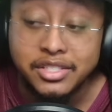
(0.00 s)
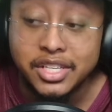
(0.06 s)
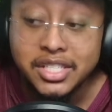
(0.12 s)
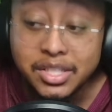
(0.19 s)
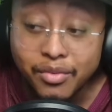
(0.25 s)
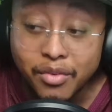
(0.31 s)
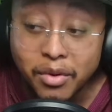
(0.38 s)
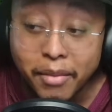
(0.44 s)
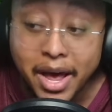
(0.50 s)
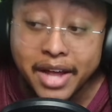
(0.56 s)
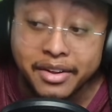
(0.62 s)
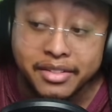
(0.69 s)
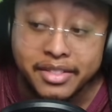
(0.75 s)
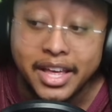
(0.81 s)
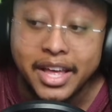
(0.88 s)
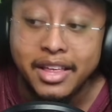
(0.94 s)
Just a
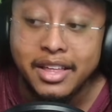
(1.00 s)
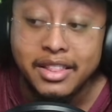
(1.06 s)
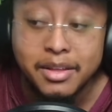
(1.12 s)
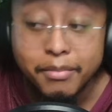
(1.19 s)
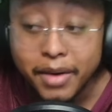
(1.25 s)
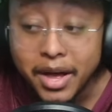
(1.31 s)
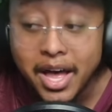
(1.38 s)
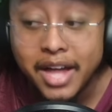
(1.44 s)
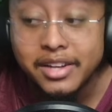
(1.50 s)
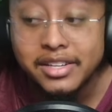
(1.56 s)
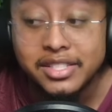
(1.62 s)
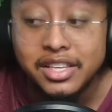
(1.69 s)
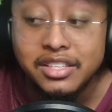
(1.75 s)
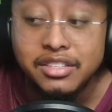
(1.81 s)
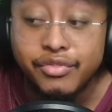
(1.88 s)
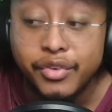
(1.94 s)
reminder that in the
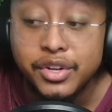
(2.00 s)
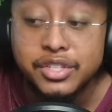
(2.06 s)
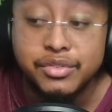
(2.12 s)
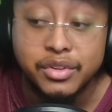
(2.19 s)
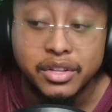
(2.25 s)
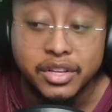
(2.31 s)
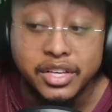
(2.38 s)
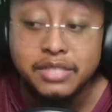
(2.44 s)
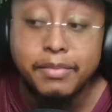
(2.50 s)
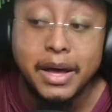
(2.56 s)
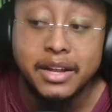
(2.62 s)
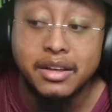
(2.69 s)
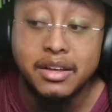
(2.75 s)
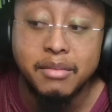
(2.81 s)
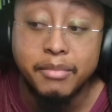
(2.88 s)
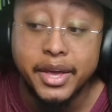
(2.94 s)
behind-the-scenes footage released by
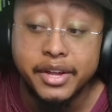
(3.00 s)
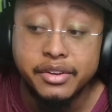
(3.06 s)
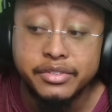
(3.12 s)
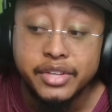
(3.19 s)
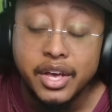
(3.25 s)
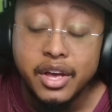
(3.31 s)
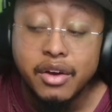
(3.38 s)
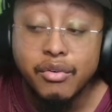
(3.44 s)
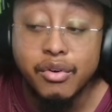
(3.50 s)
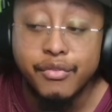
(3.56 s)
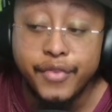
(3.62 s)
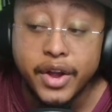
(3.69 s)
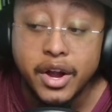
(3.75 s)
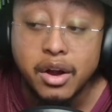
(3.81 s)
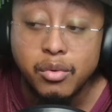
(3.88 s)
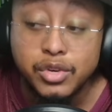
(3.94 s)
the Commanders,
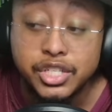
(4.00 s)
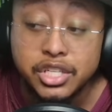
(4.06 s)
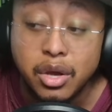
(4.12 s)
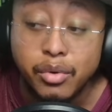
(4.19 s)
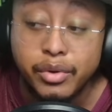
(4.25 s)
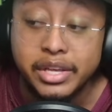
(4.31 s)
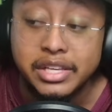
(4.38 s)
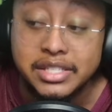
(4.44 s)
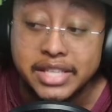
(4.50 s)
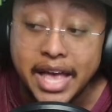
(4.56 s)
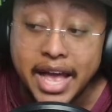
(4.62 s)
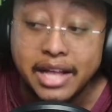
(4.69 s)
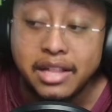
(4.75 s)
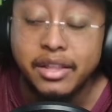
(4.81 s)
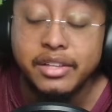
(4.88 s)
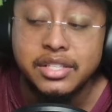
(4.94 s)
Rivera was shown
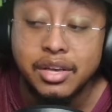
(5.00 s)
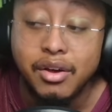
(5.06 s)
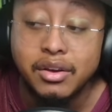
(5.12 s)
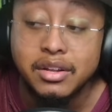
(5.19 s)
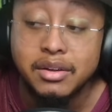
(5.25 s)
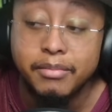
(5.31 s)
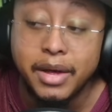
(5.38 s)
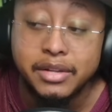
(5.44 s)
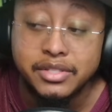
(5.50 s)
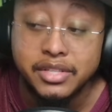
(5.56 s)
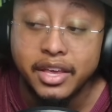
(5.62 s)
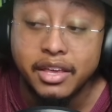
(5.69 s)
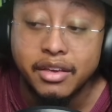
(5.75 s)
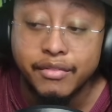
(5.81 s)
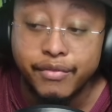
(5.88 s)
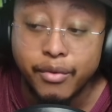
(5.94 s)
exactly talking about
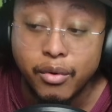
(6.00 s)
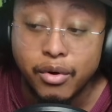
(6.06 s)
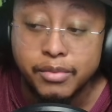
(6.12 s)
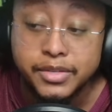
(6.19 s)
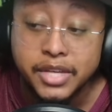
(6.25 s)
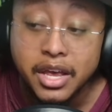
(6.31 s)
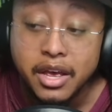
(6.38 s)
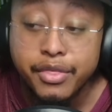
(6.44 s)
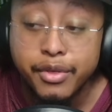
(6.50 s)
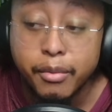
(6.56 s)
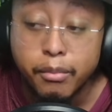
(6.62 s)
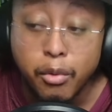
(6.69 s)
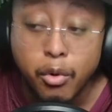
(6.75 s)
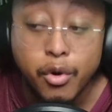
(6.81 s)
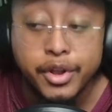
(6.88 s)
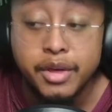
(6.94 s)
taking Forbes the
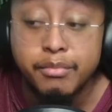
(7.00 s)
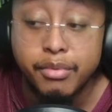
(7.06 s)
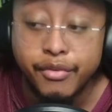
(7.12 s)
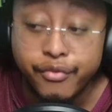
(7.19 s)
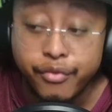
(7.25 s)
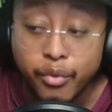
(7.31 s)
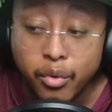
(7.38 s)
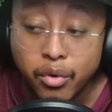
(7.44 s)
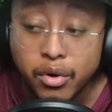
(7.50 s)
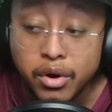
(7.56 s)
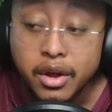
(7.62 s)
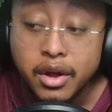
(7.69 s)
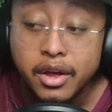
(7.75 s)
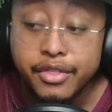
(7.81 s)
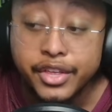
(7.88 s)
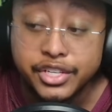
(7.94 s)
morning before
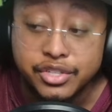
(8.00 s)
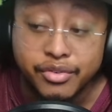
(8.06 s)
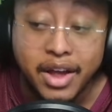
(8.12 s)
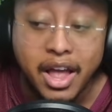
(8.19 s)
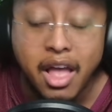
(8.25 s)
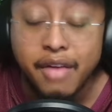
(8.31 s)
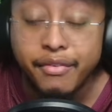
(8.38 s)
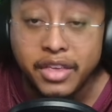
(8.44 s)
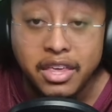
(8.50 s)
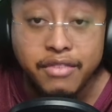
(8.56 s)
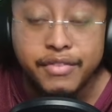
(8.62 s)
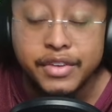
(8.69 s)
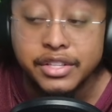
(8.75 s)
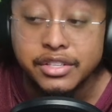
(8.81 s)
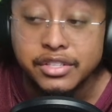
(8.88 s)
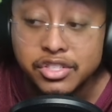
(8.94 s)
the draft
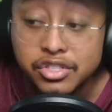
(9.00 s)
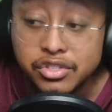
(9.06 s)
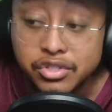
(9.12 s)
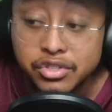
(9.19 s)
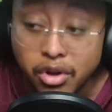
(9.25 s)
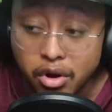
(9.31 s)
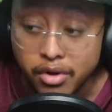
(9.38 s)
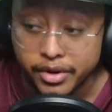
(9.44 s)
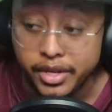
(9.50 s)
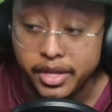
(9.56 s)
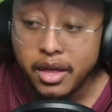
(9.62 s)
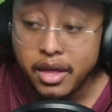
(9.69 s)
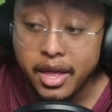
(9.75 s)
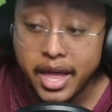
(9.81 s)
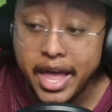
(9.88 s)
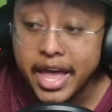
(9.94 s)
even started.
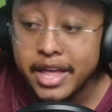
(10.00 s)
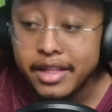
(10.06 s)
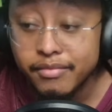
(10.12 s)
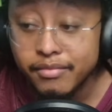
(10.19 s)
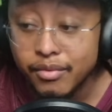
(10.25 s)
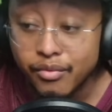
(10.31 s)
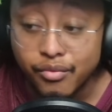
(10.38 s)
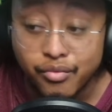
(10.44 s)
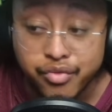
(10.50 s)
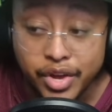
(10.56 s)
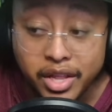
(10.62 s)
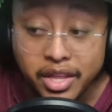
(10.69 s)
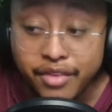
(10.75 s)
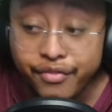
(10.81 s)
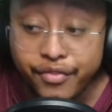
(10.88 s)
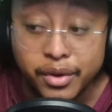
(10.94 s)
And
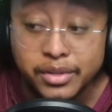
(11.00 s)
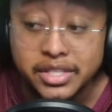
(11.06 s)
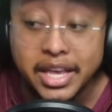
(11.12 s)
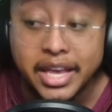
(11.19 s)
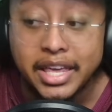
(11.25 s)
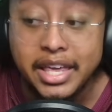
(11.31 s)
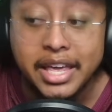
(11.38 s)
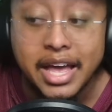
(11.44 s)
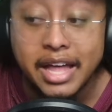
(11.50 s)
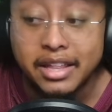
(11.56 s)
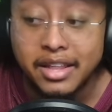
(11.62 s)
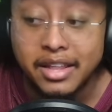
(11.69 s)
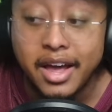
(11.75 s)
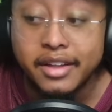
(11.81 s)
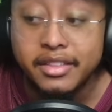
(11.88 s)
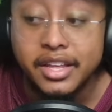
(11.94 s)
really feels like he got
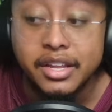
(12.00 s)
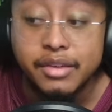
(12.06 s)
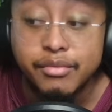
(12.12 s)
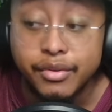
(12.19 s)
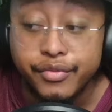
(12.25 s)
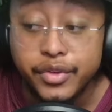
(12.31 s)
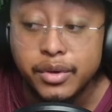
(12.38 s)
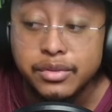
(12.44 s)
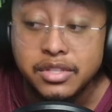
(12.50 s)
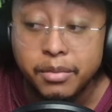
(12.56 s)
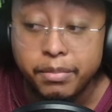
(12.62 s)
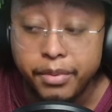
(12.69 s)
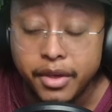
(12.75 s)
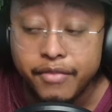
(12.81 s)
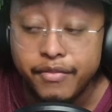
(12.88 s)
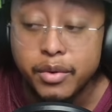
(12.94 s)
locked in and refused to
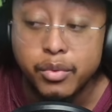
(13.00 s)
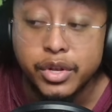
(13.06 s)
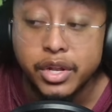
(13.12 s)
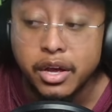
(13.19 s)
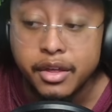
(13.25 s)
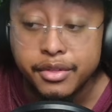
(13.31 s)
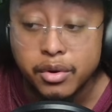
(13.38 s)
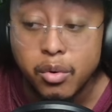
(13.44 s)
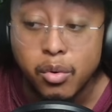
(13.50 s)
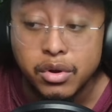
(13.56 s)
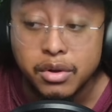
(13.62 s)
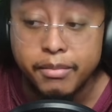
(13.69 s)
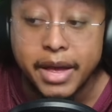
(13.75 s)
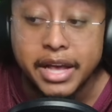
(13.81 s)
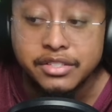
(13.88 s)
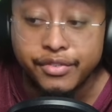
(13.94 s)
pivot when other
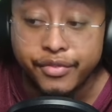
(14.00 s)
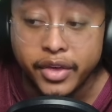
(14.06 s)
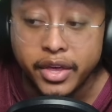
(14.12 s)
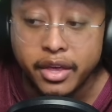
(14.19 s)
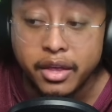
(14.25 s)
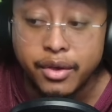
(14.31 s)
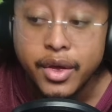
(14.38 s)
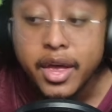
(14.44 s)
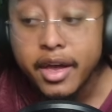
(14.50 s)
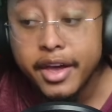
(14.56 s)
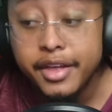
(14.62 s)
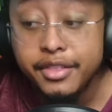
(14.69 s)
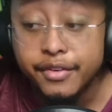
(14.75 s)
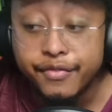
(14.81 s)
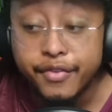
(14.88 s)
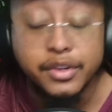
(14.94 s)
cornerbacks fell
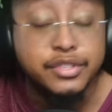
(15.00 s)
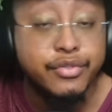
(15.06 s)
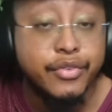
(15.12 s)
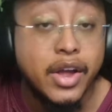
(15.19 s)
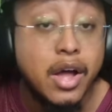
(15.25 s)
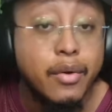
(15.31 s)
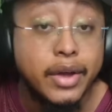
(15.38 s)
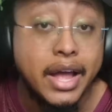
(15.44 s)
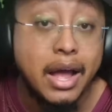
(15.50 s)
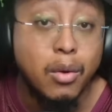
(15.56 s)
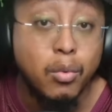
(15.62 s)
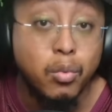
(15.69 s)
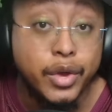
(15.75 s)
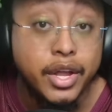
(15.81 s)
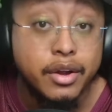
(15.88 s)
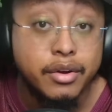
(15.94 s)
in the first round
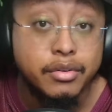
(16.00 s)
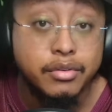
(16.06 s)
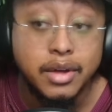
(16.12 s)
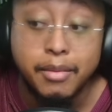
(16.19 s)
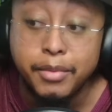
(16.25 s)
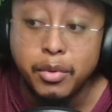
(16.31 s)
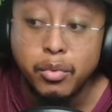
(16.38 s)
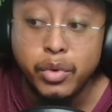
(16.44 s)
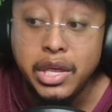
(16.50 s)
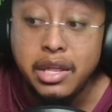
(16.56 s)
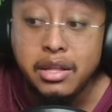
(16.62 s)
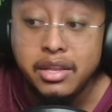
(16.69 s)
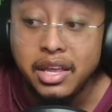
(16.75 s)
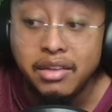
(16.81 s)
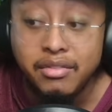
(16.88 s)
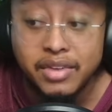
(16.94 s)
got weird. I mean, we
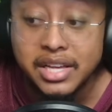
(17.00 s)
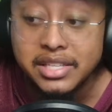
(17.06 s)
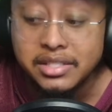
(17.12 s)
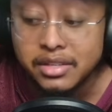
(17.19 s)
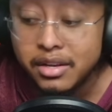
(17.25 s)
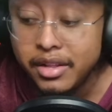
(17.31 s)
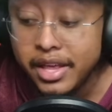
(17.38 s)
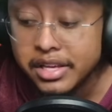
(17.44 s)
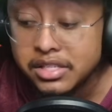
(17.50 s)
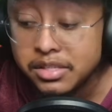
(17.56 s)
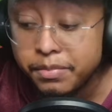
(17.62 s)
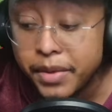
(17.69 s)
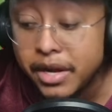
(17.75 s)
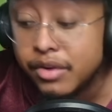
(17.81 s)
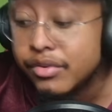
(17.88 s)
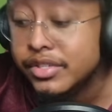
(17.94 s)
didn't necessarily
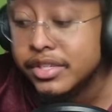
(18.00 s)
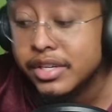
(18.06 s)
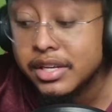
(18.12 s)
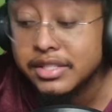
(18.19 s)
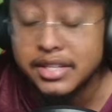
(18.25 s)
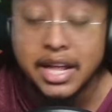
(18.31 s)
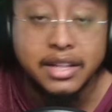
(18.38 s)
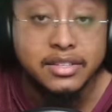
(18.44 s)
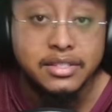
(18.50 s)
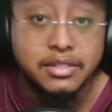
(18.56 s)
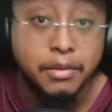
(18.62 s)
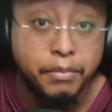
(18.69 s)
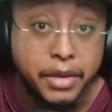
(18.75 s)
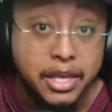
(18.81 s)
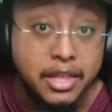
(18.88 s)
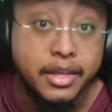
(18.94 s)
expect Christian Gonzalez
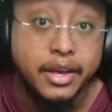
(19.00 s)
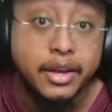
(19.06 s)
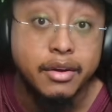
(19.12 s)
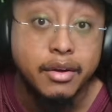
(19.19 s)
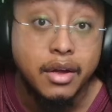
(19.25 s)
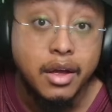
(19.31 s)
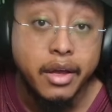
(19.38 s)
to be there.